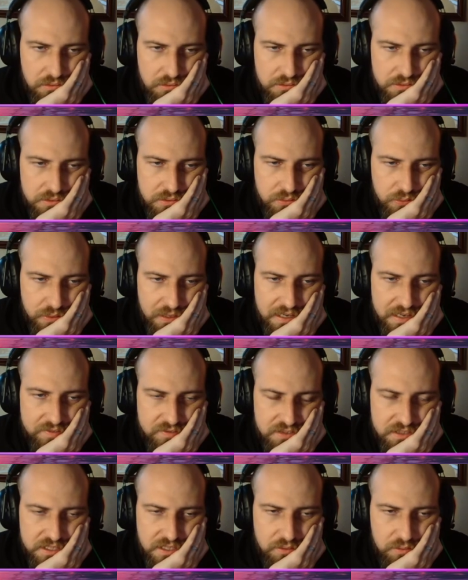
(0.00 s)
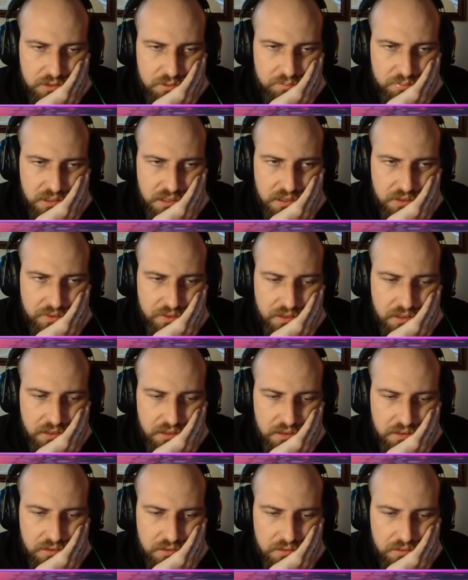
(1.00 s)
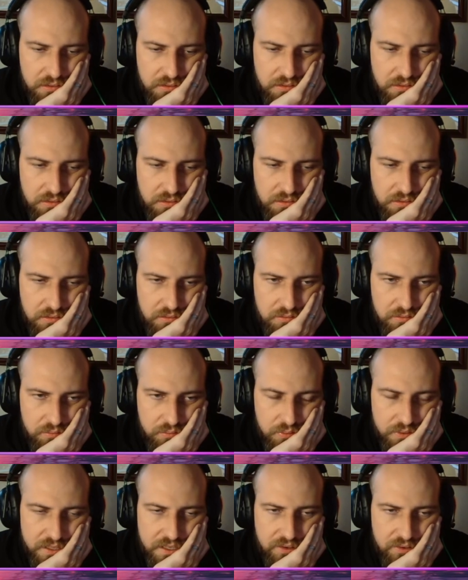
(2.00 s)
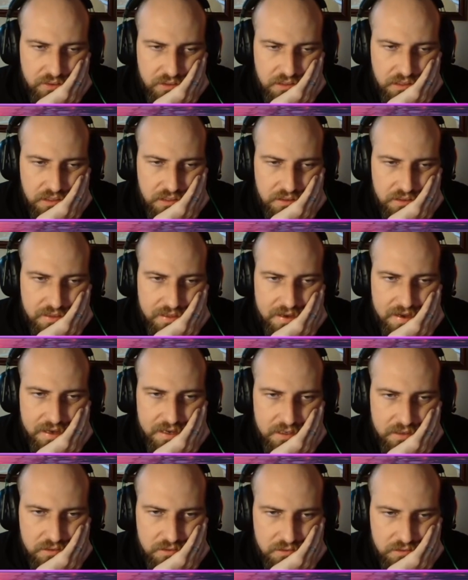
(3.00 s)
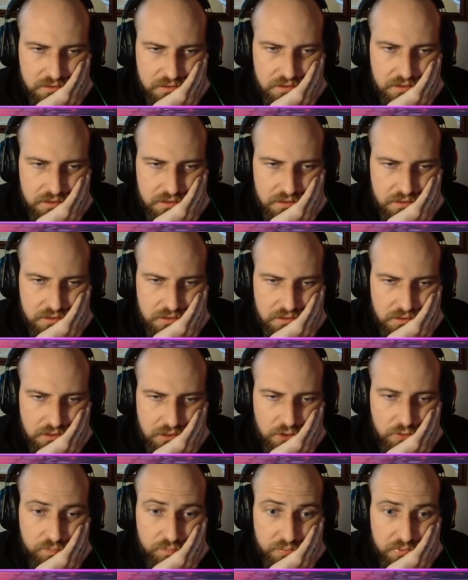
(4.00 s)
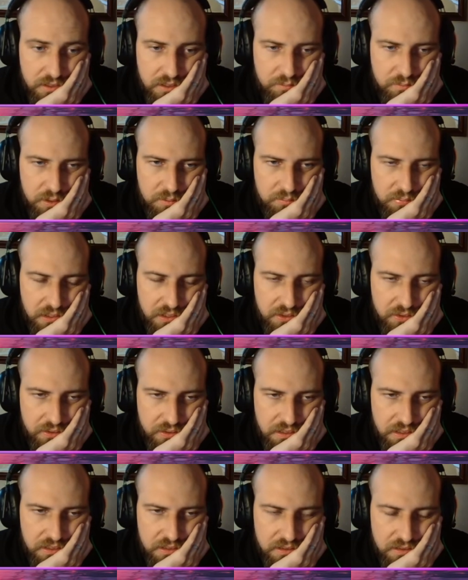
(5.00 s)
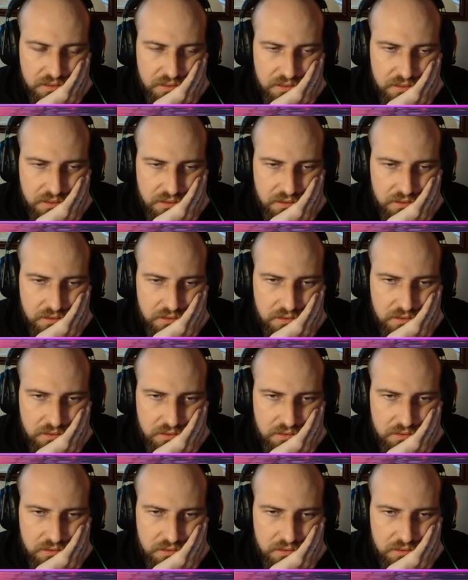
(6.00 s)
So we have to take with the pawn there. We calculated that. Hopefully I'm not blundering anything here.